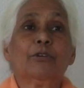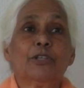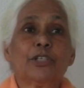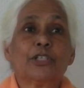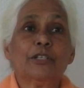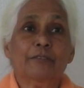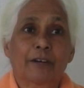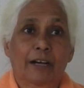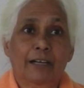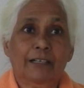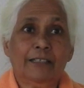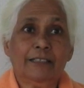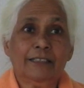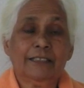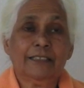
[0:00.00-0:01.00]
Lord Shiva
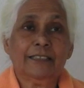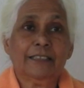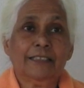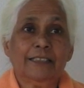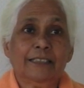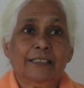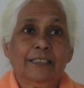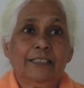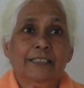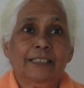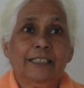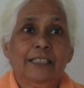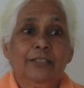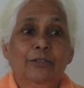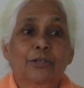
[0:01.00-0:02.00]

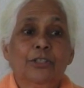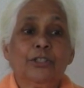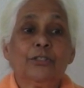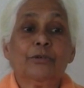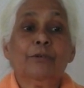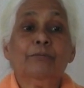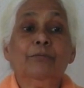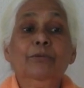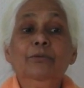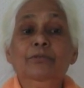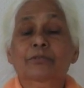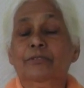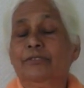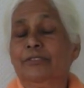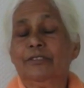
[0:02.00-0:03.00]
in order to
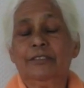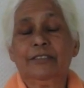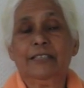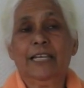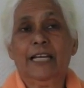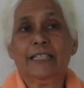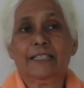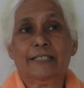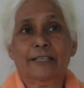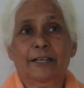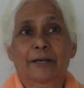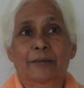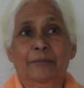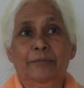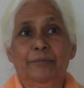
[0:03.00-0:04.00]
remove that
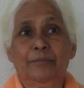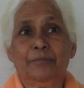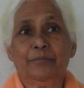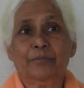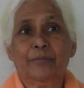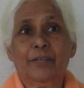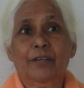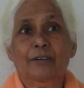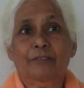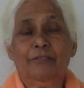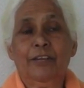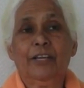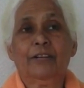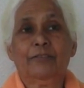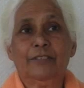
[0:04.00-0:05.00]

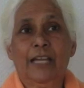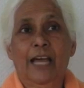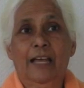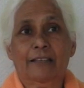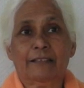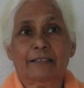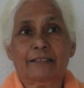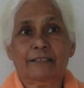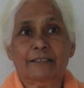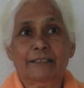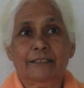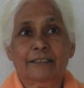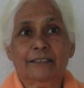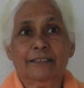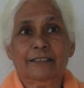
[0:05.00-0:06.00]
fear of death.
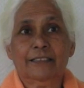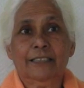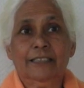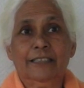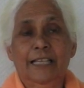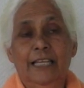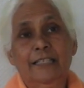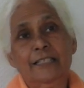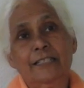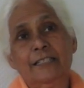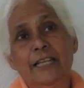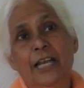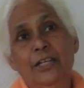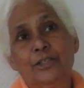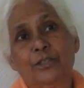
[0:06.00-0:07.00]
Death is
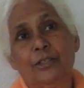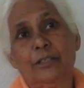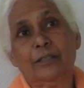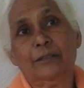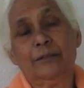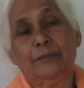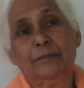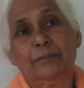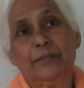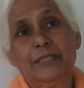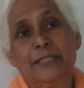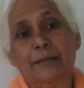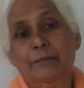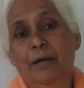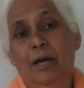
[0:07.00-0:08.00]
natural, but
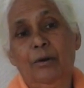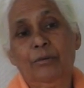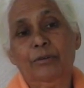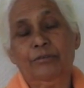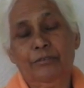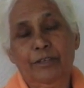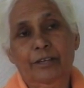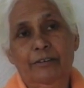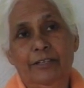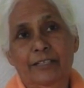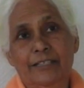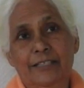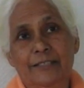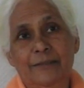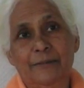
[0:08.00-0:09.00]
somehow we fear
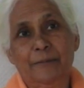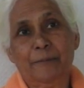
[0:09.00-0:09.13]
it.